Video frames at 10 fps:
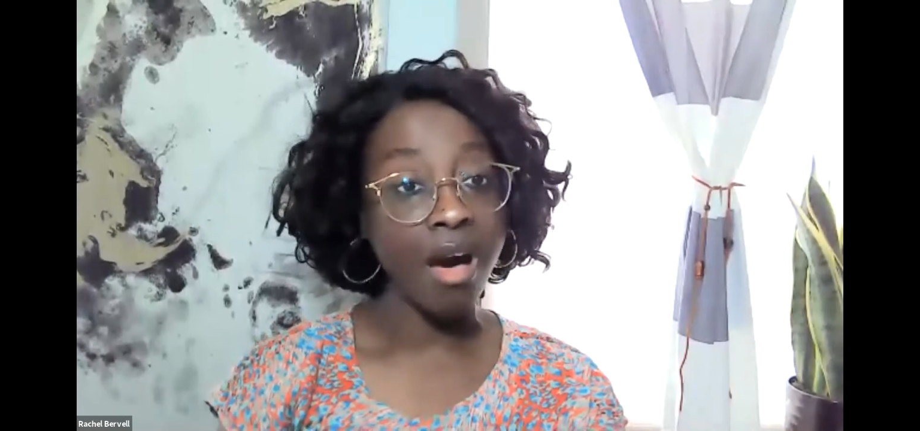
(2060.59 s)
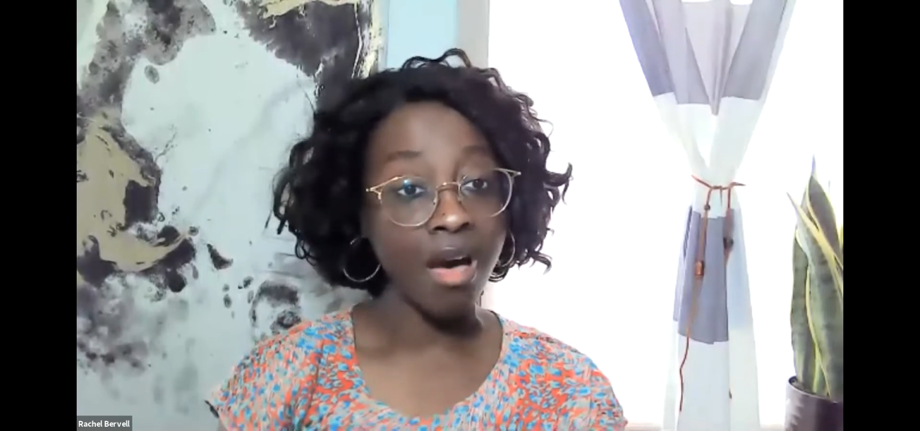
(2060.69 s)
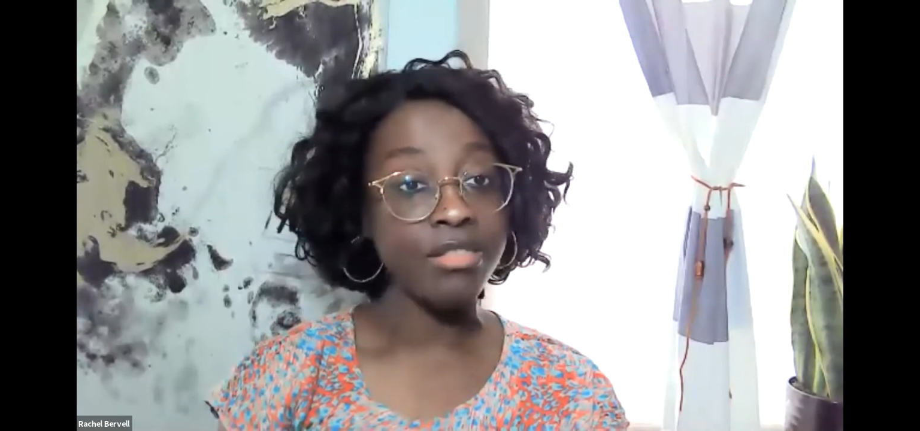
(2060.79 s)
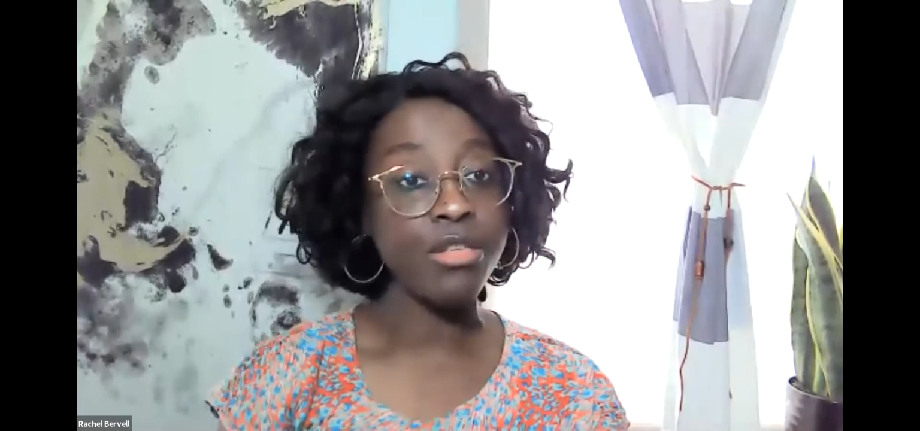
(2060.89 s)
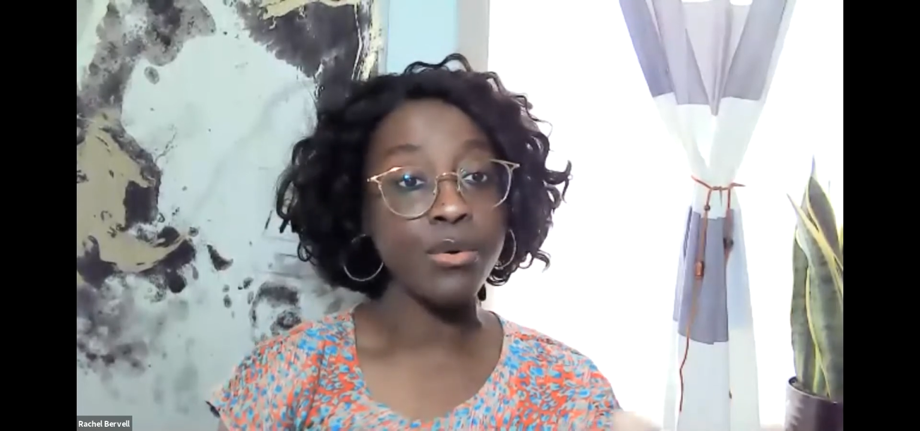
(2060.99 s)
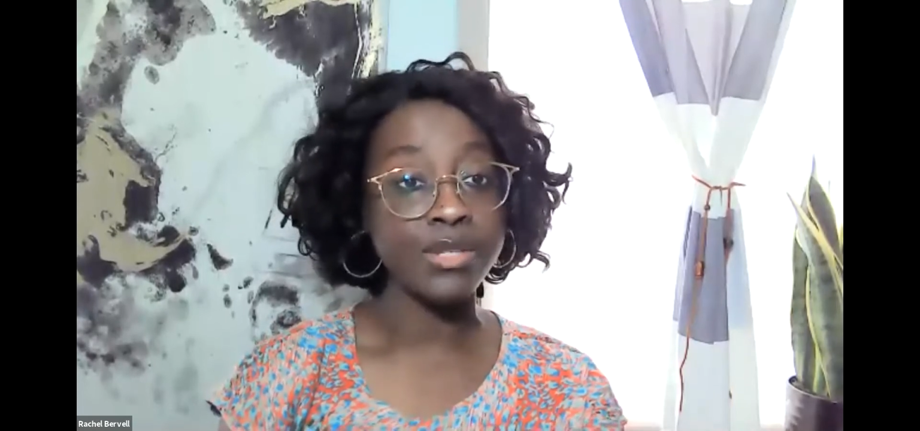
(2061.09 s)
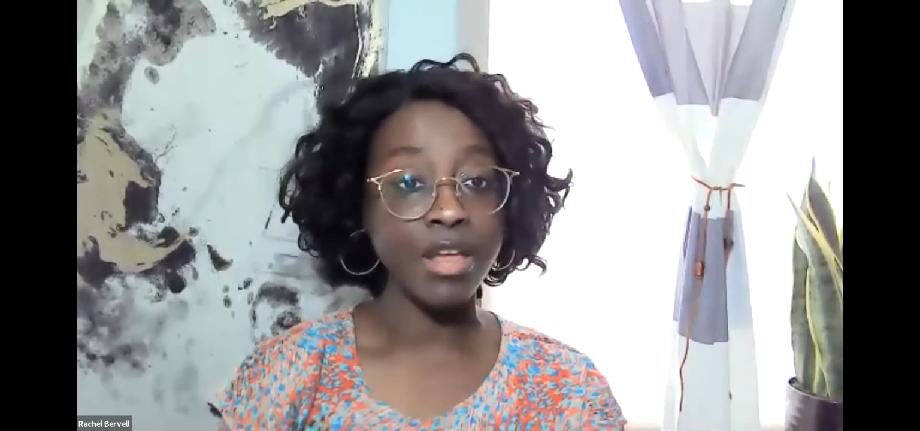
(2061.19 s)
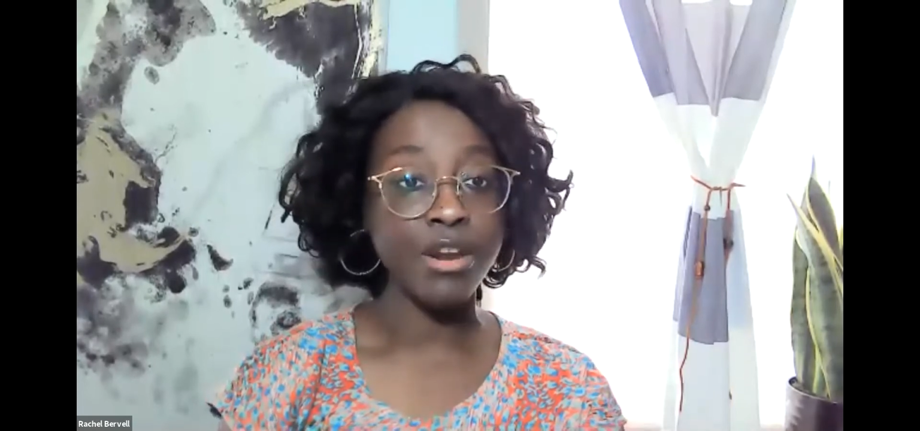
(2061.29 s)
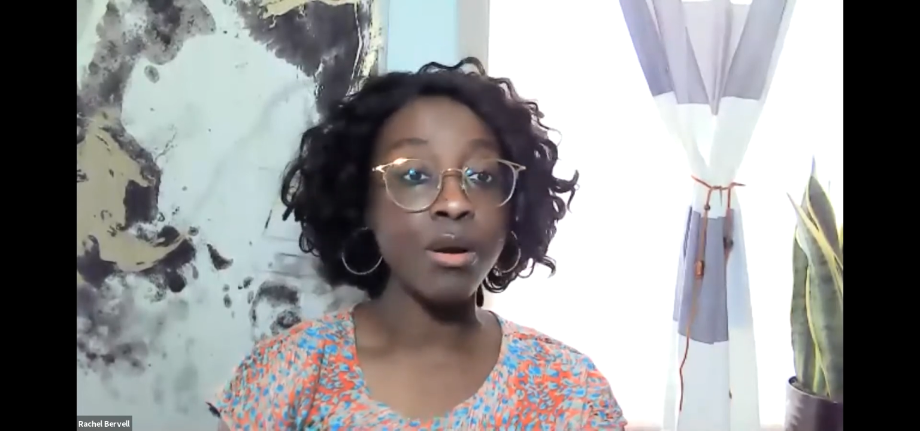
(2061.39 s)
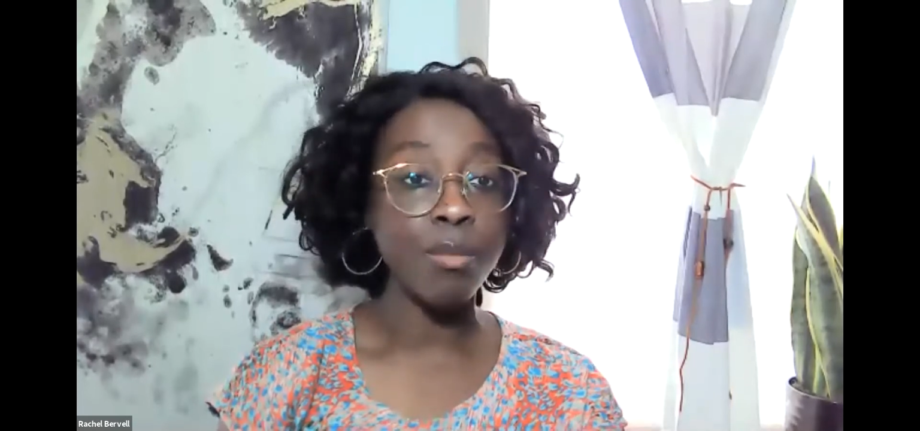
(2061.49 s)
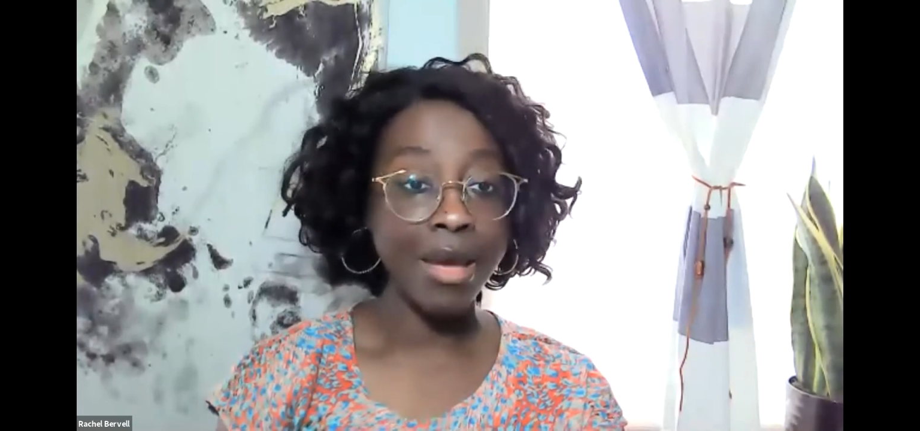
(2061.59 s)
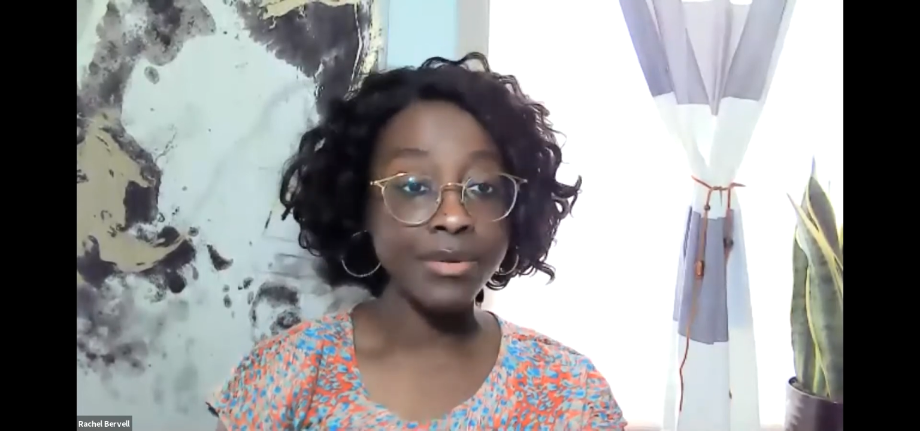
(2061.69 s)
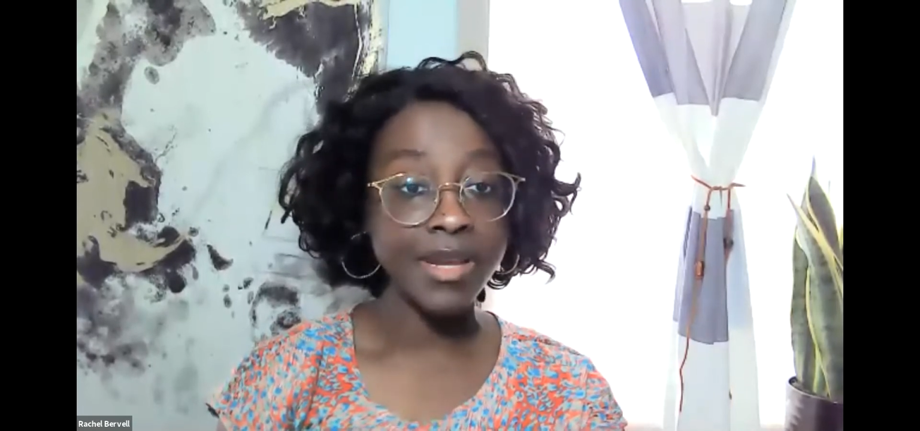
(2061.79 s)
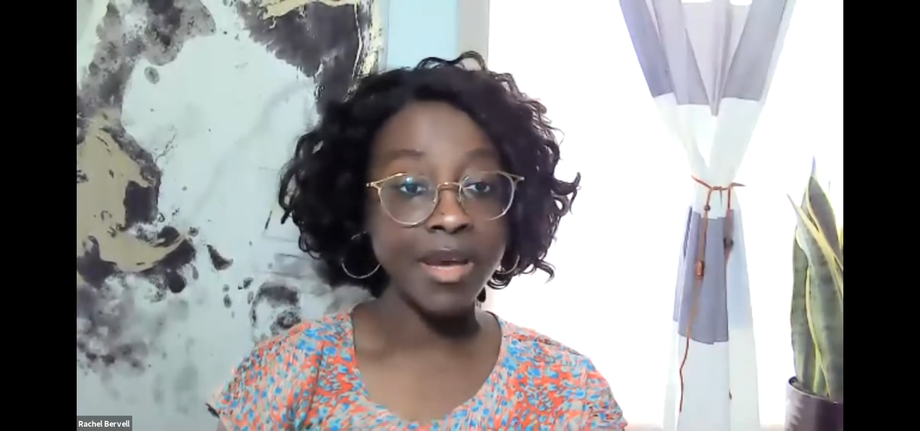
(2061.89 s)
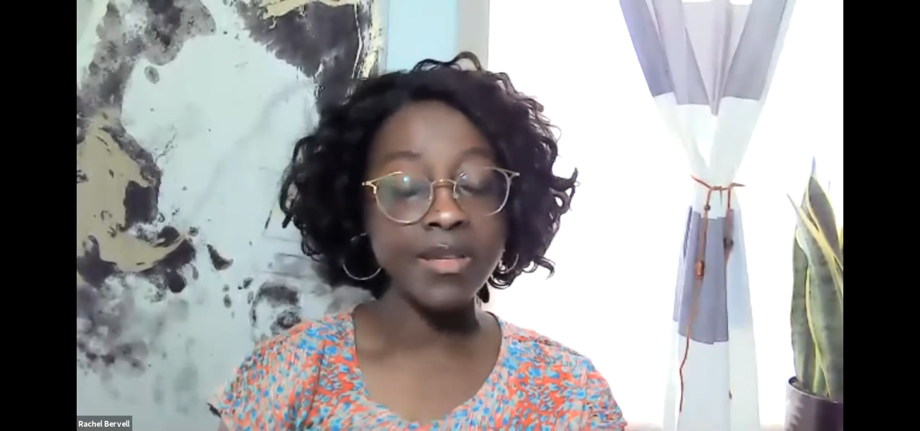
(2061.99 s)
on those that are
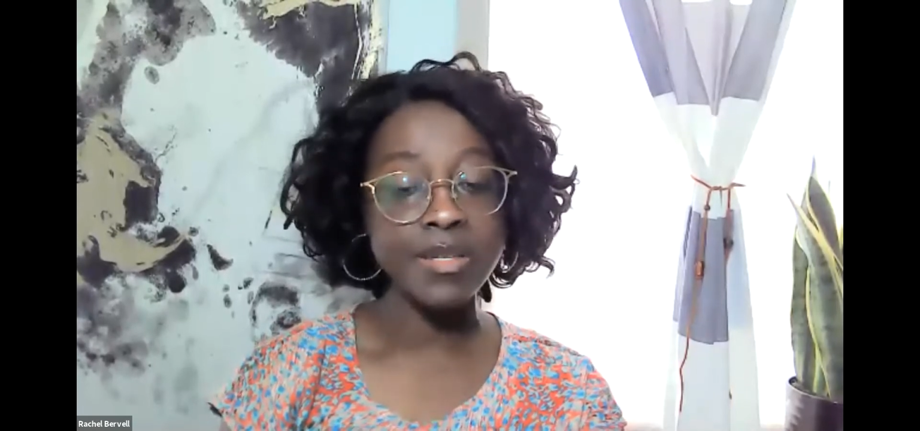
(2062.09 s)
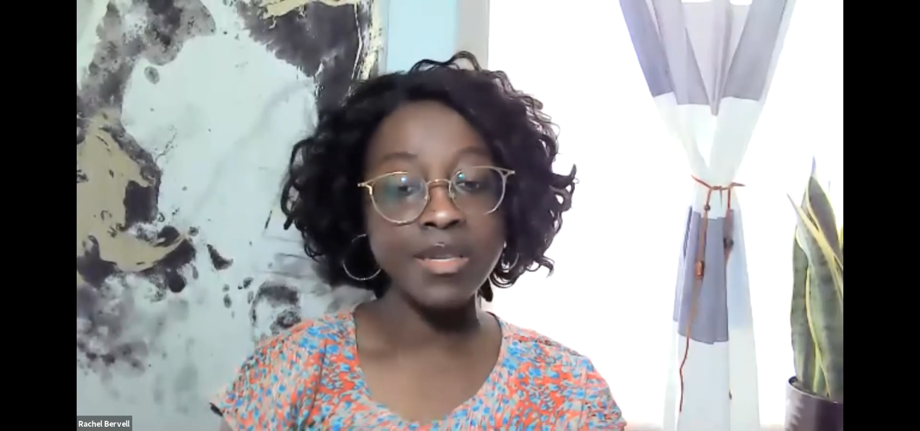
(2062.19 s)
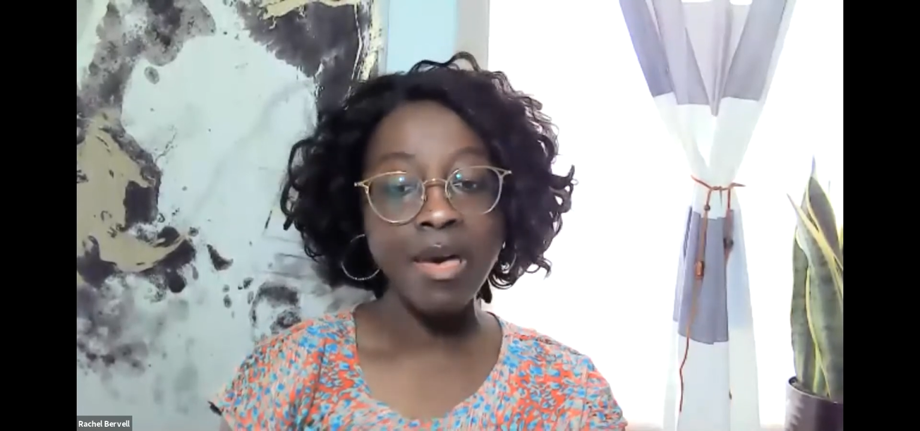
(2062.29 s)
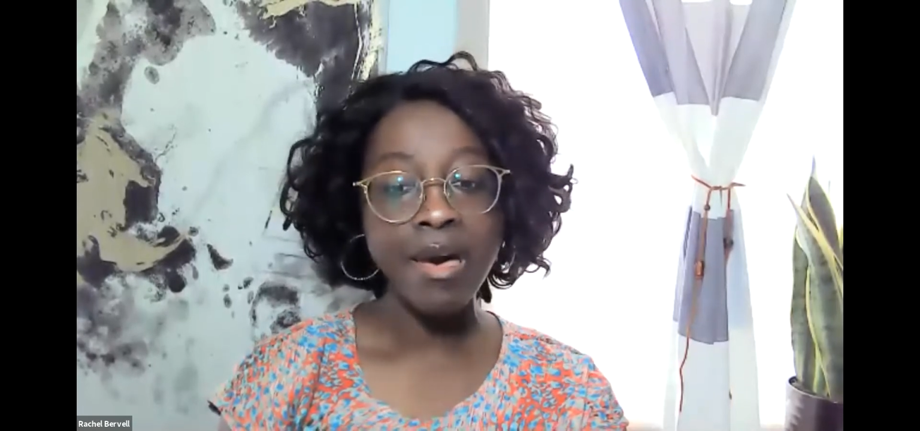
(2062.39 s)
around us.